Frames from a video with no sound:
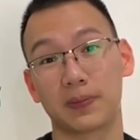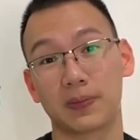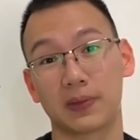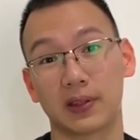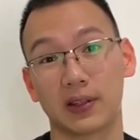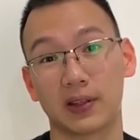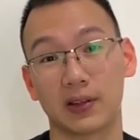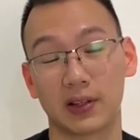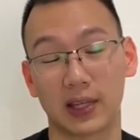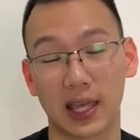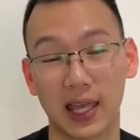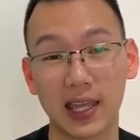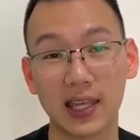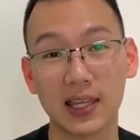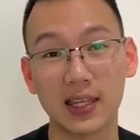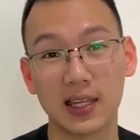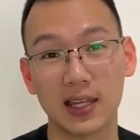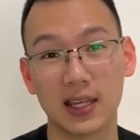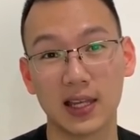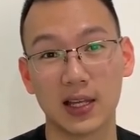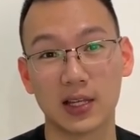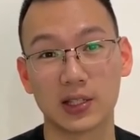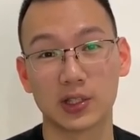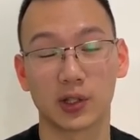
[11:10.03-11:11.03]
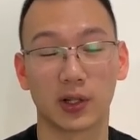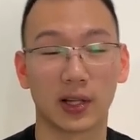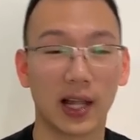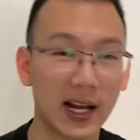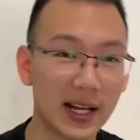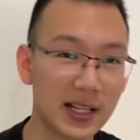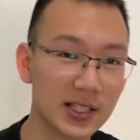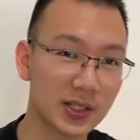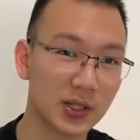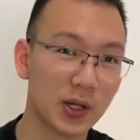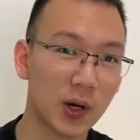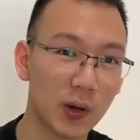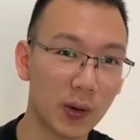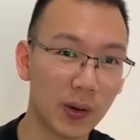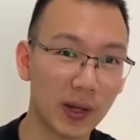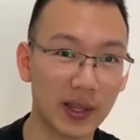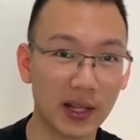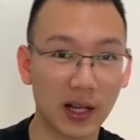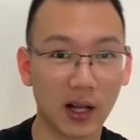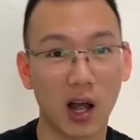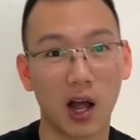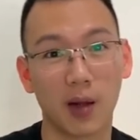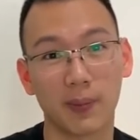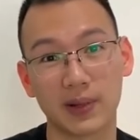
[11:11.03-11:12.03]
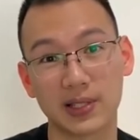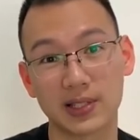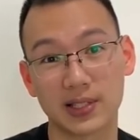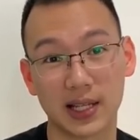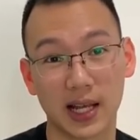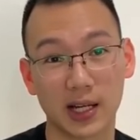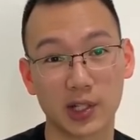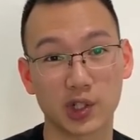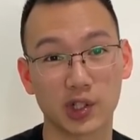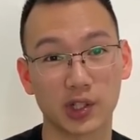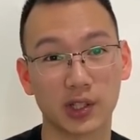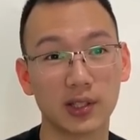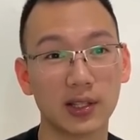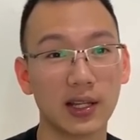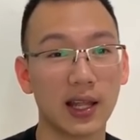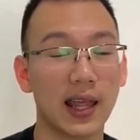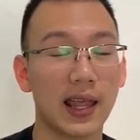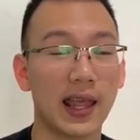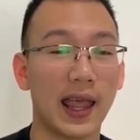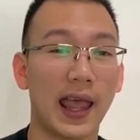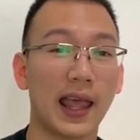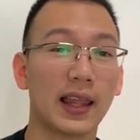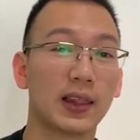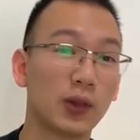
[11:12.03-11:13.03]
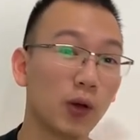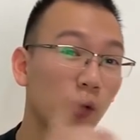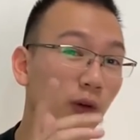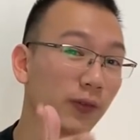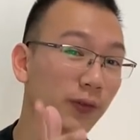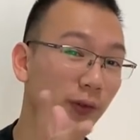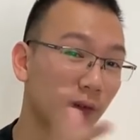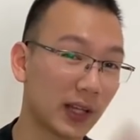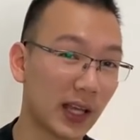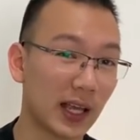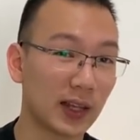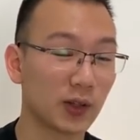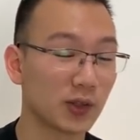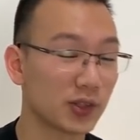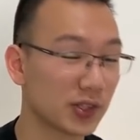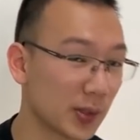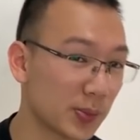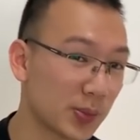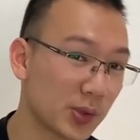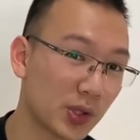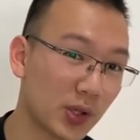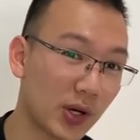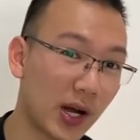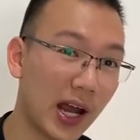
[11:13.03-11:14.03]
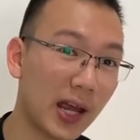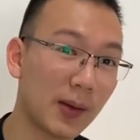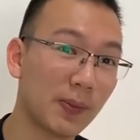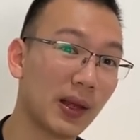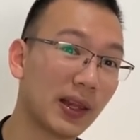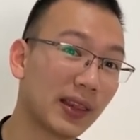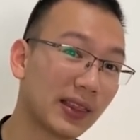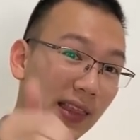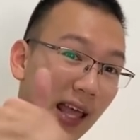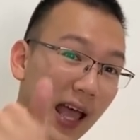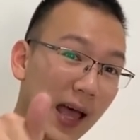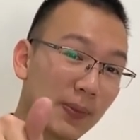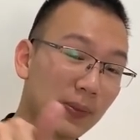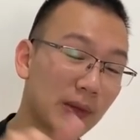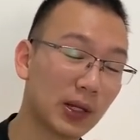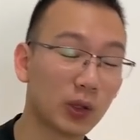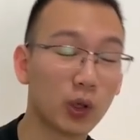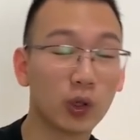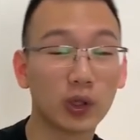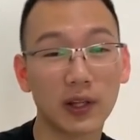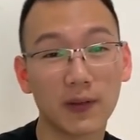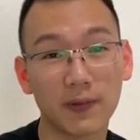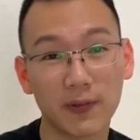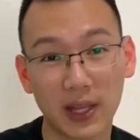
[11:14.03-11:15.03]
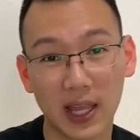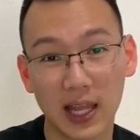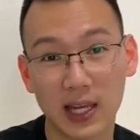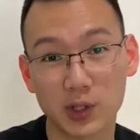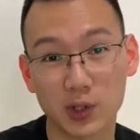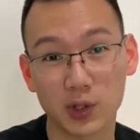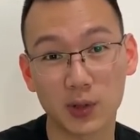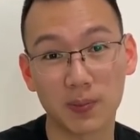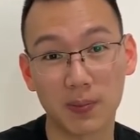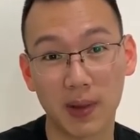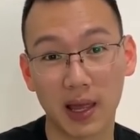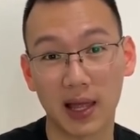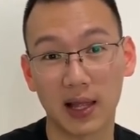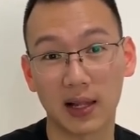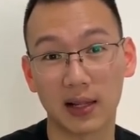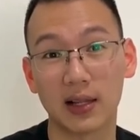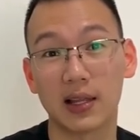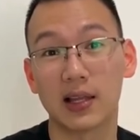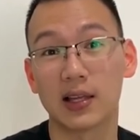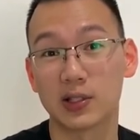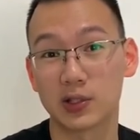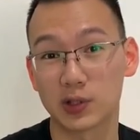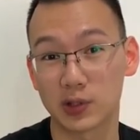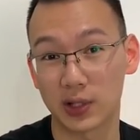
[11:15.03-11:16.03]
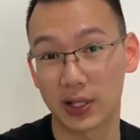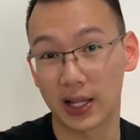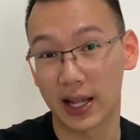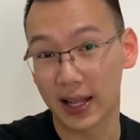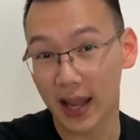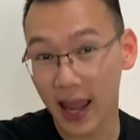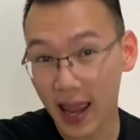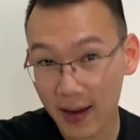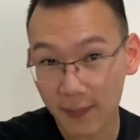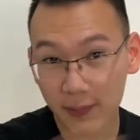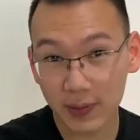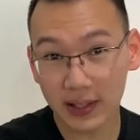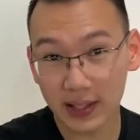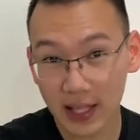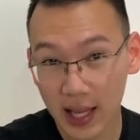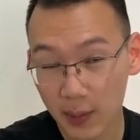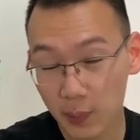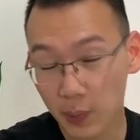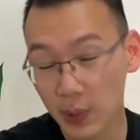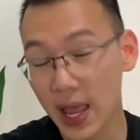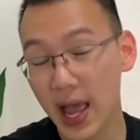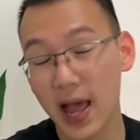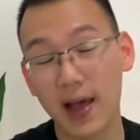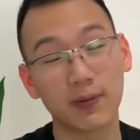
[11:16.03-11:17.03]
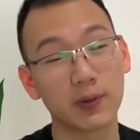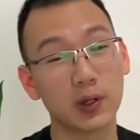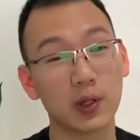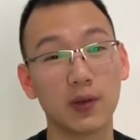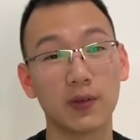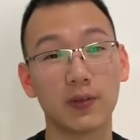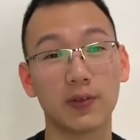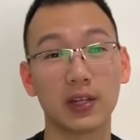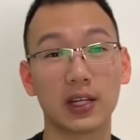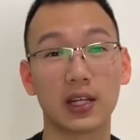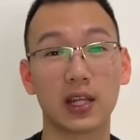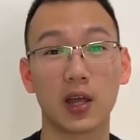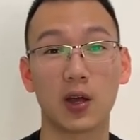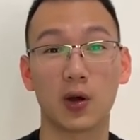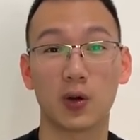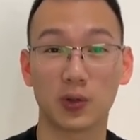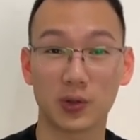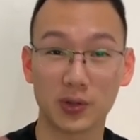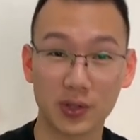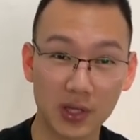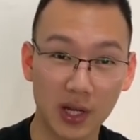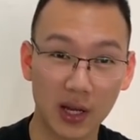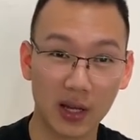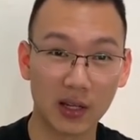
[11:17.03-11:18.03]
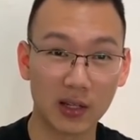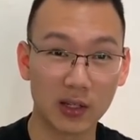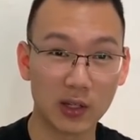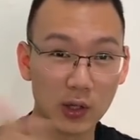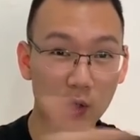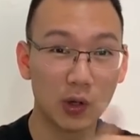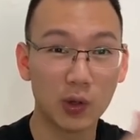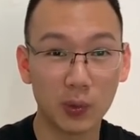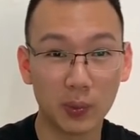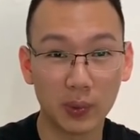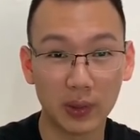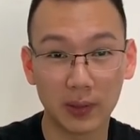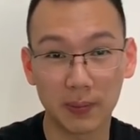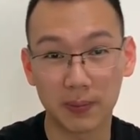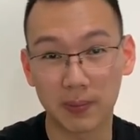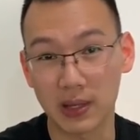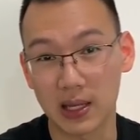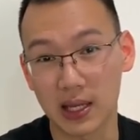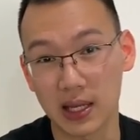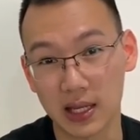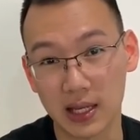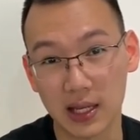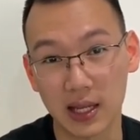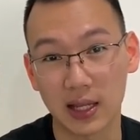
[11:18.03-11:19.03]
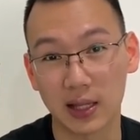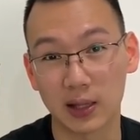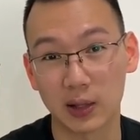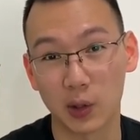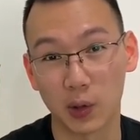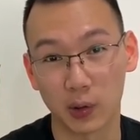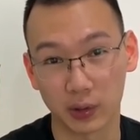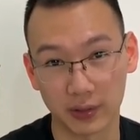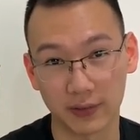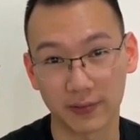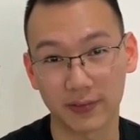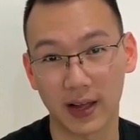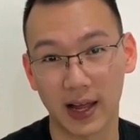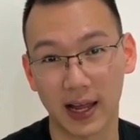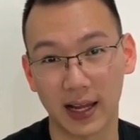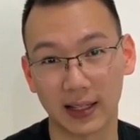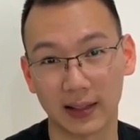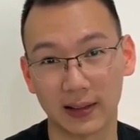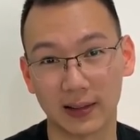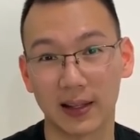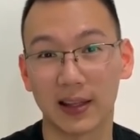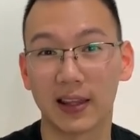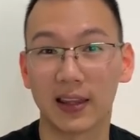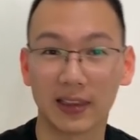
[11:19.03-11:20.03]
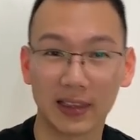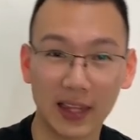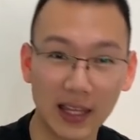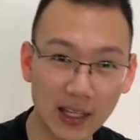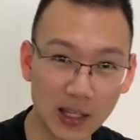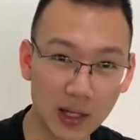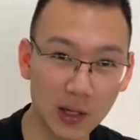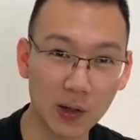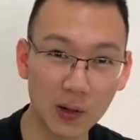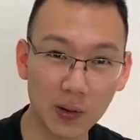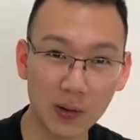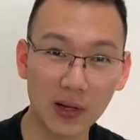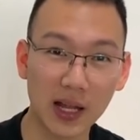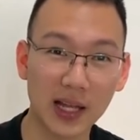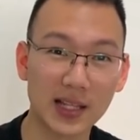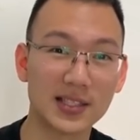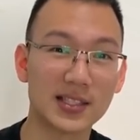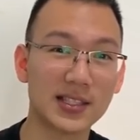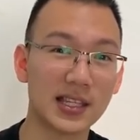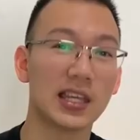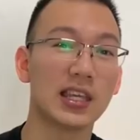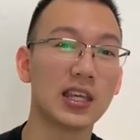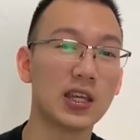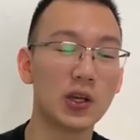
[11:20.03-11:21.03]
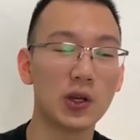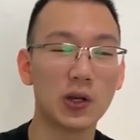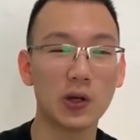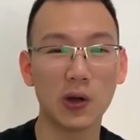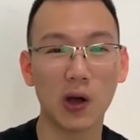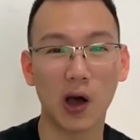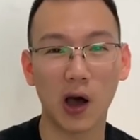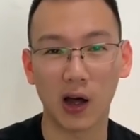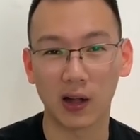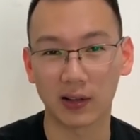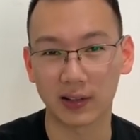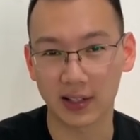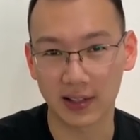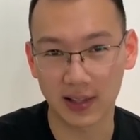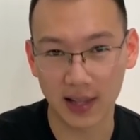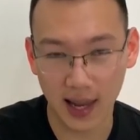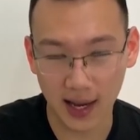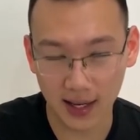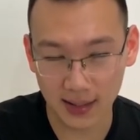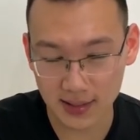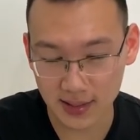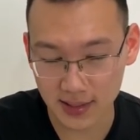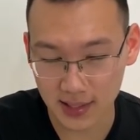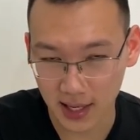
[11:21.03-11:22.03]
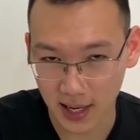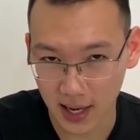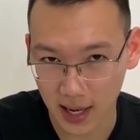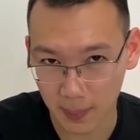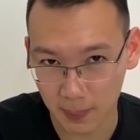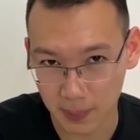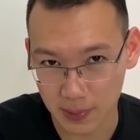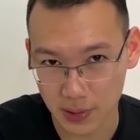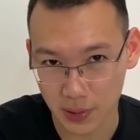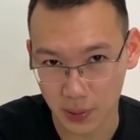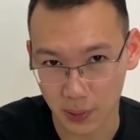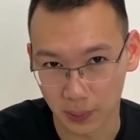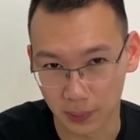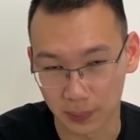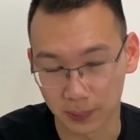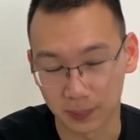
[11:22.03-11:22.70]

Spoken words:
Okay? So let us know in the comment section, and don't forget to subscribe and tap the notification bell so that every time we have new videos, you will be notified. Thank you, and see you on the next episode.